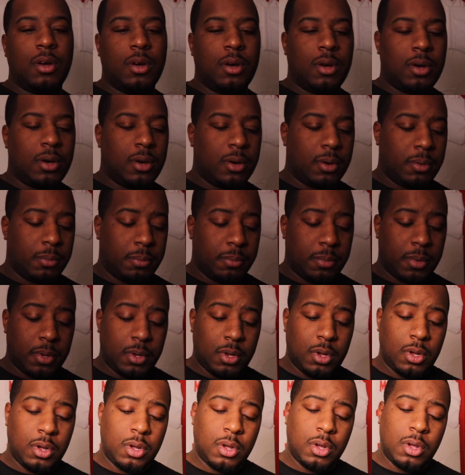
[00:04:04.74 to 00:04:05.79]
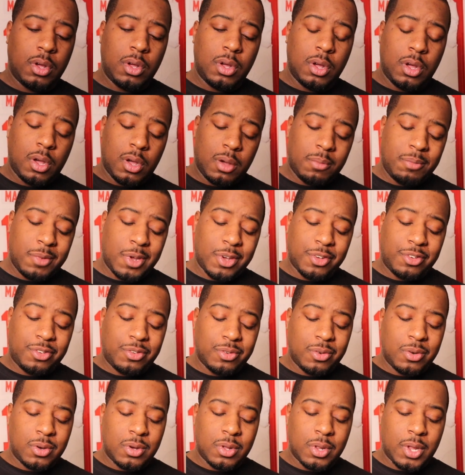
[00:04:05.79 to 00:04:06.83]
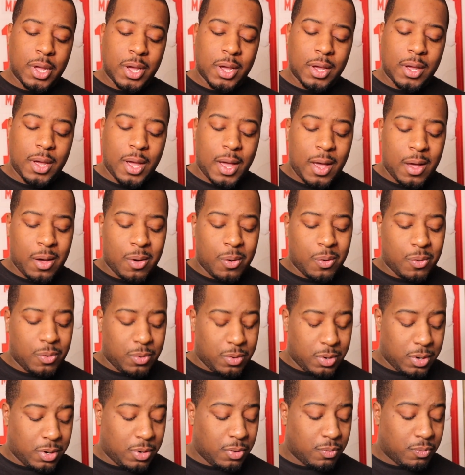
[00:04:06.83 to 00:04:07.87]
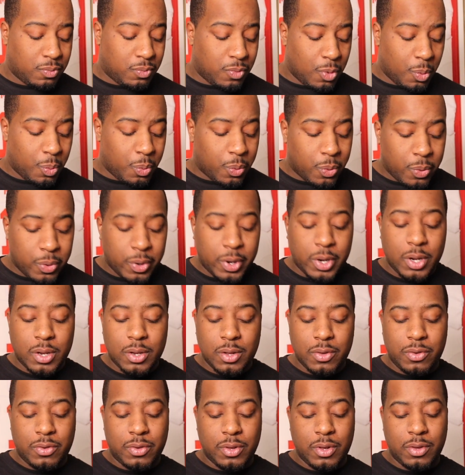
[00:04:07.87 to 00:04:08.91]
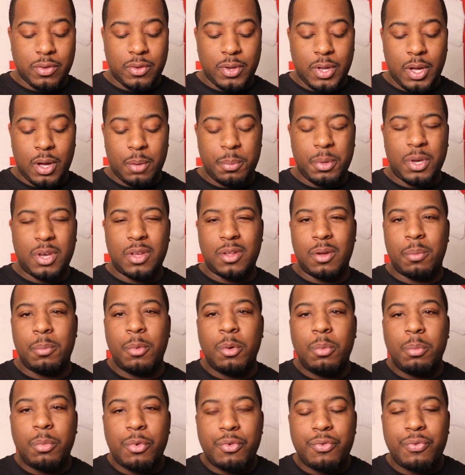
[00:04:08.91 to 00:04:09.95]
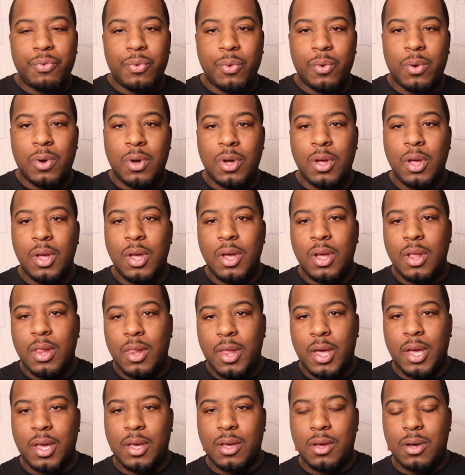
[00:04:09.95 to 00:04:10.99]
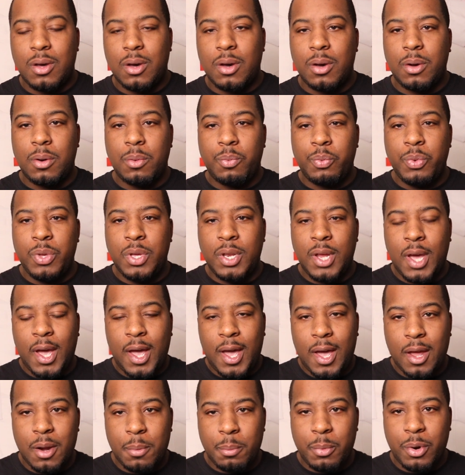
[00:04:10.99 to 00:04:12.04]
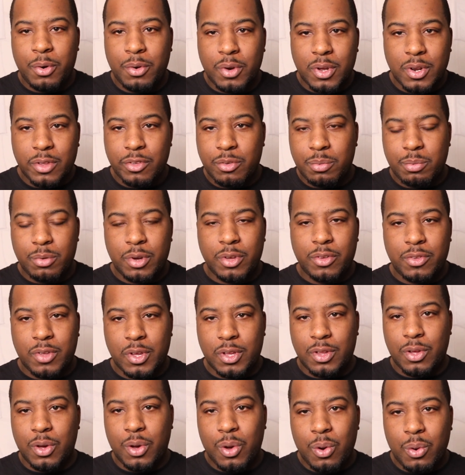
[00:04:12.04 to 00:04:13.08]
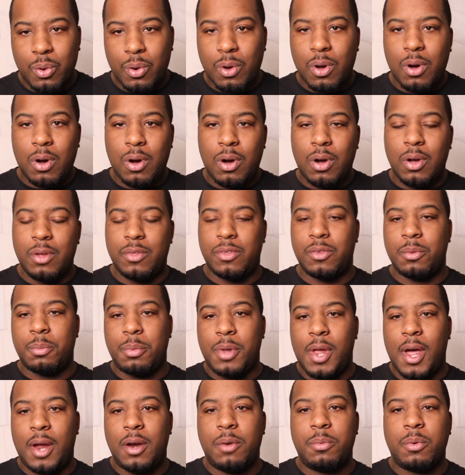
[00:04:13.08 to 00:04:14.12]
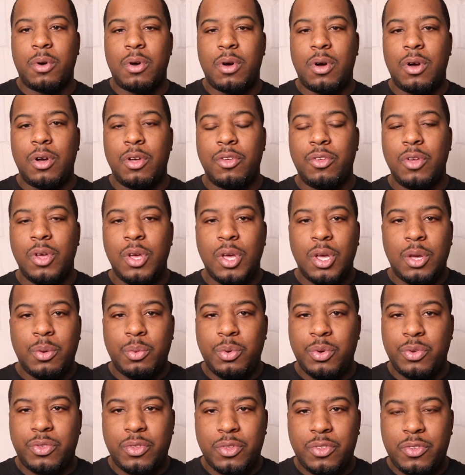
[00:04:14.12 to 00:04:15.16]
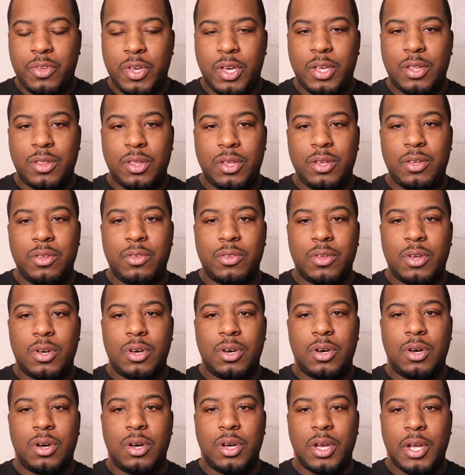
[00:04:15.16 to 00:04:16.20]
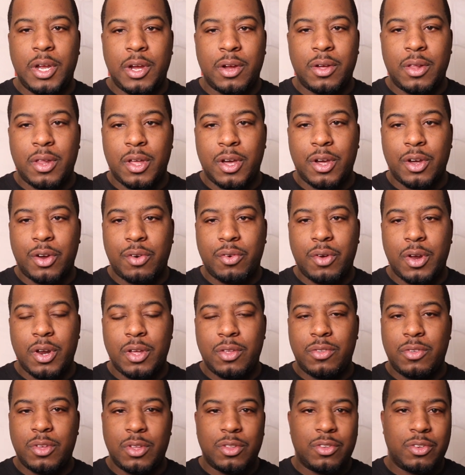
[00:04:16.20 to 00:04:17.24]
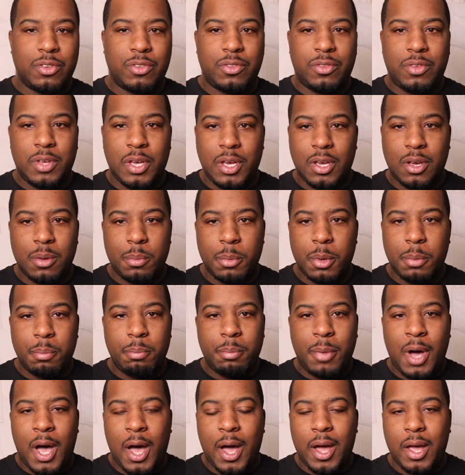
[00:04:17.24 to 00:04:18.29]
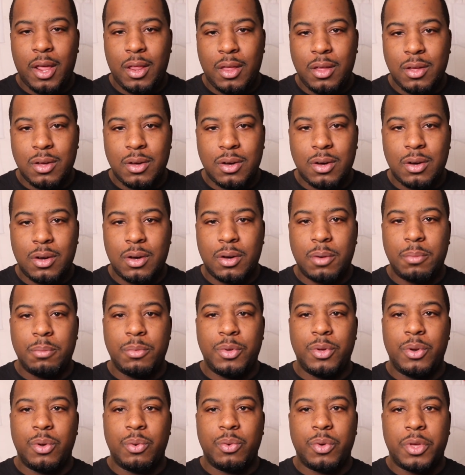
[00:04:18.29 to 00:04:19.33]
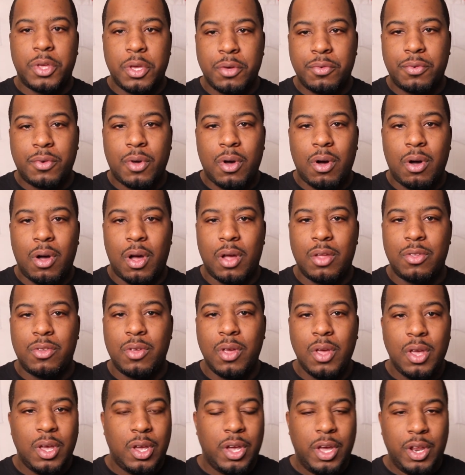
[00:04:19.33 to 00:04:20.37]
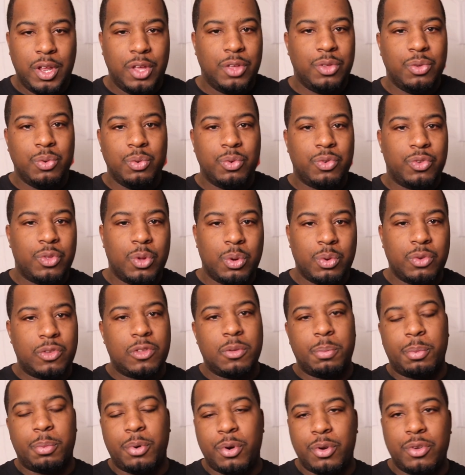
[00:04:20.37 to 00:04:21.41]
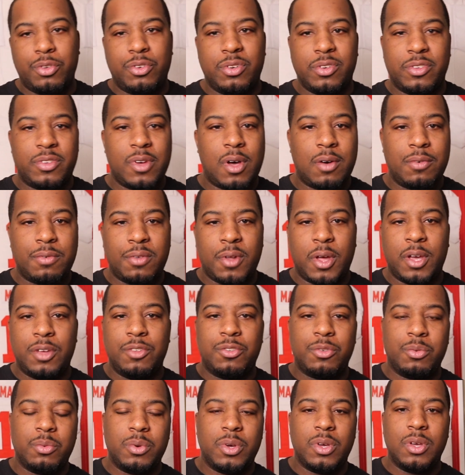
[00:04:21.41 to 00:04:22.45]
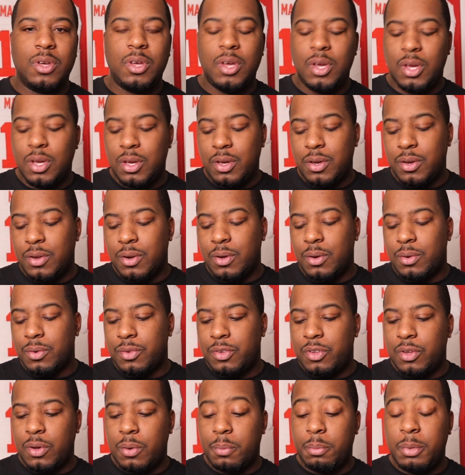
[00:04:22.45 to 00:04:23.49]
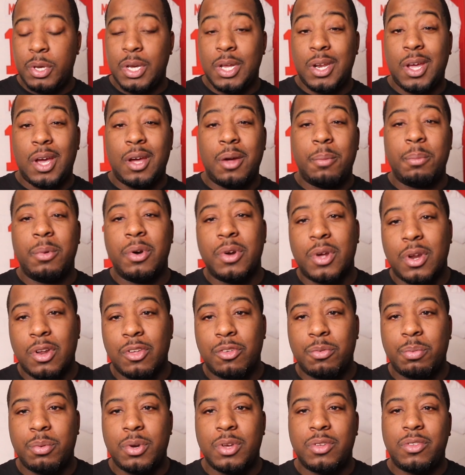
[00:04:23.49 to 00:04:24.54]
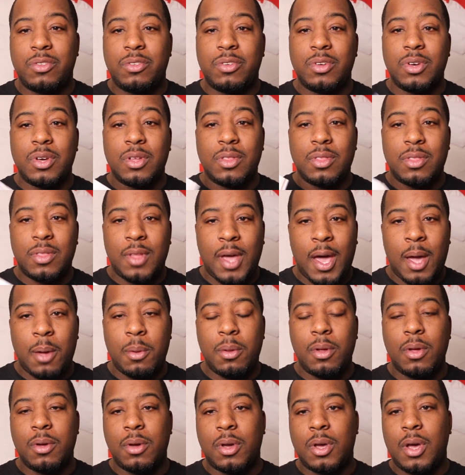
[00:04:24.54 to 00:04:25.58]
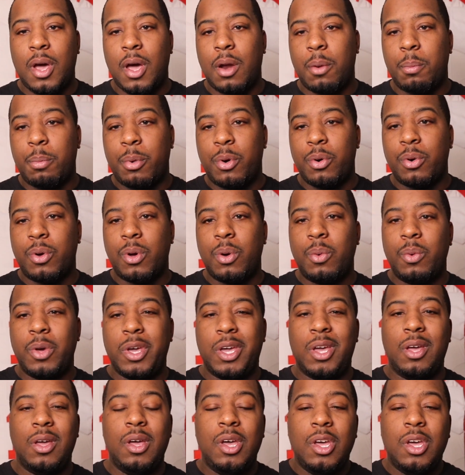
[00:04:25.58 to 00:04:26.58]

um, I'm not sure like how rewarding this is now because I remember before like uh, we that had American Express like the gold cards and the platinum cards we used to take these uh, airline credits and just take them and buy um, you know gift cards and then use those to purchase our flights with you know so being that American Express took that kind of perk away